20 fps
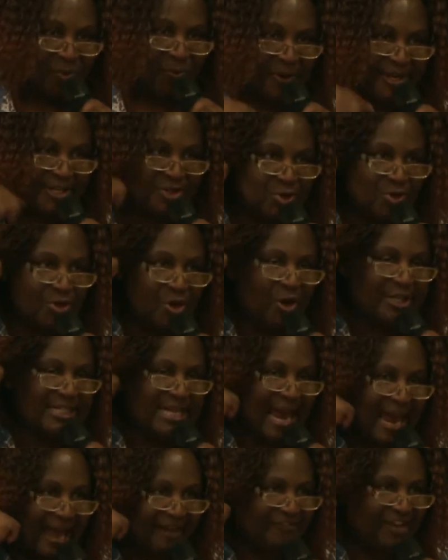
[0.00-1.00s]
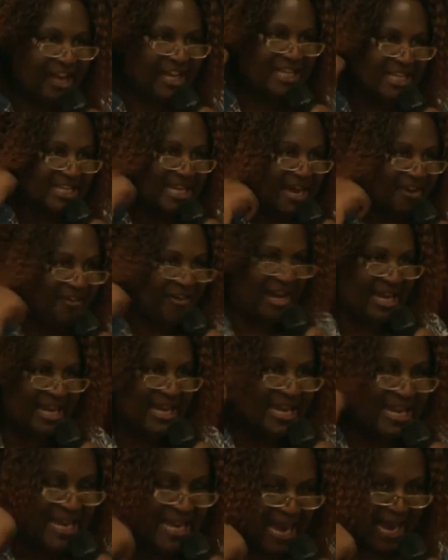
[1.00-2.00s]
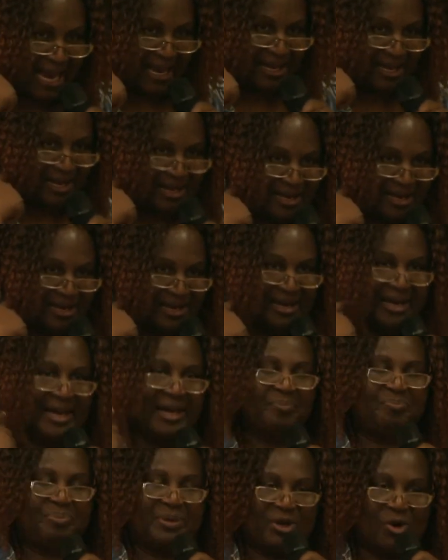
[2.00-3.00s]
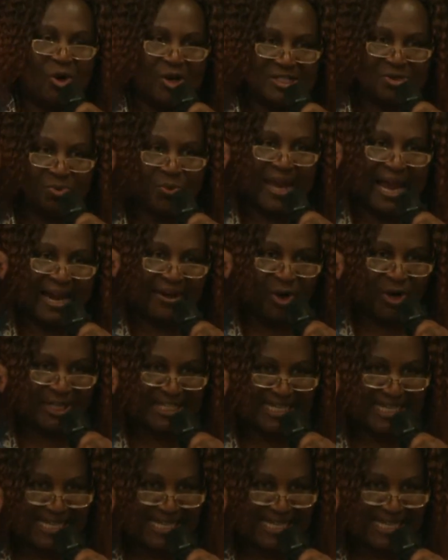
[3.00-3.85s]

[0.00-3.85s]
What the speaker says: we do not have a hearing ear. And because we are not